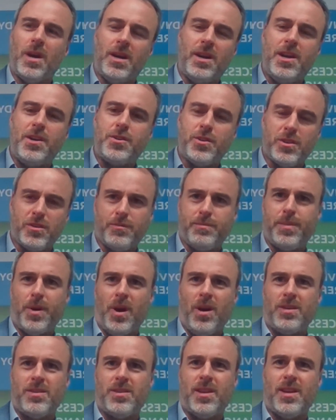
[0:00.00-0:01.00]
an iterative
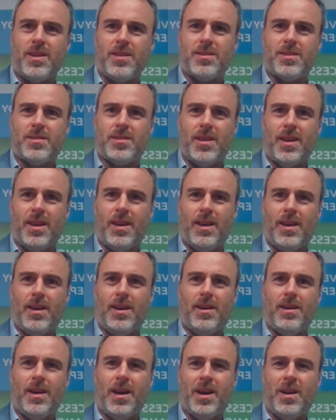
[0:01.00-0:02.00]
process,
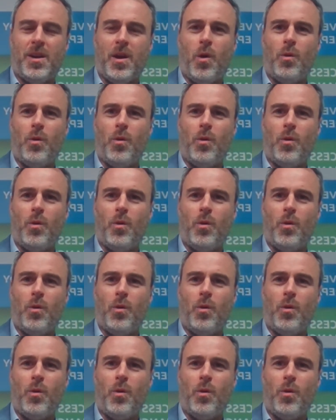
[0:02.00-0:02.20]
and